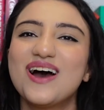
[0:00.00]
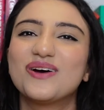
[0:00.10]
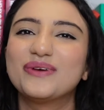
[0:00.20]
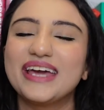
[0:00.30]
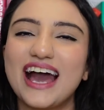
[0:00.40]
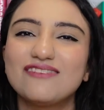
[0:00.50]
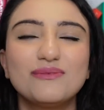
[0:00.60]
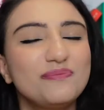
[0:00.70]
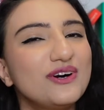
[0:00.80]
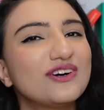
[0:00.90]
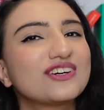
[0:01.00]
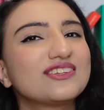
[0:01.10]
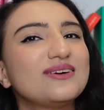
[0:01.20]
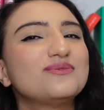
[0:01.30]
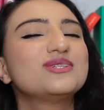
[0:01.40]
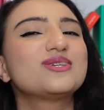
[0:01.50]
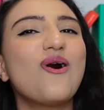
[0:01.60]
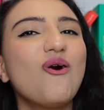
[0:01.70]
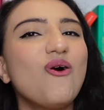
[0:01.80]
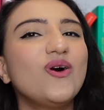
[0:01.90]
we have a book that was
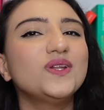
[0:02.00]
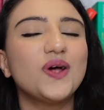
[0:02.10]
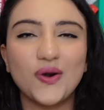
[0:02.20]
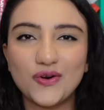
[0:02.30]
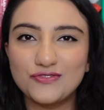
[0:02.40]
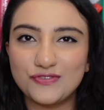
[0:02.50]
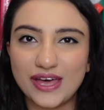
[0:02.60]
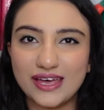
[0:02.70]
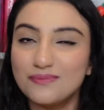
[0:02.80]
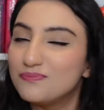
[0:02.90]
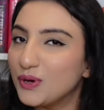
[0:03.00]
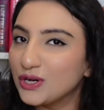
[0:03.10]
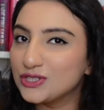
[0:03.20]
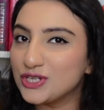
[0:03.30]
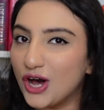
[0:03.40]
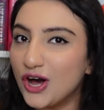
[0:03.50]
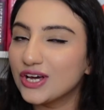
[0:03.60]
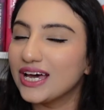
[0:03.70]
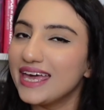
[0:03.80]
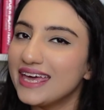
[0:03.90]
all over
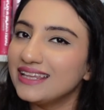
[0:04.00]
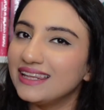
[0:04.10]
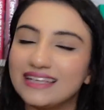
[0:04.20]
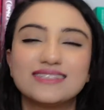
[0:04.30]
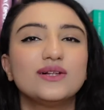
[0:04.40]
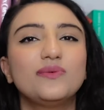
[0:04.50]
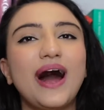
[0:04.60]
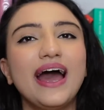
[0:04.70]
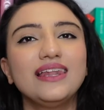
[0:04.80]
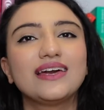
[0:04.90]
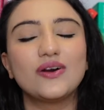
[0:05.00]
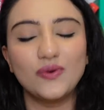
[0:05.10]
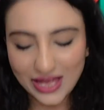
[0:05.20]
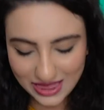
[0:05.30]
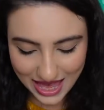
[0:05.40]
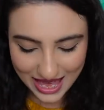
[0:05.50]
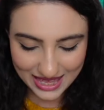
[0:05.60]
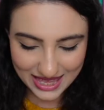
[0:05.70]
BookTok a little while ago, and that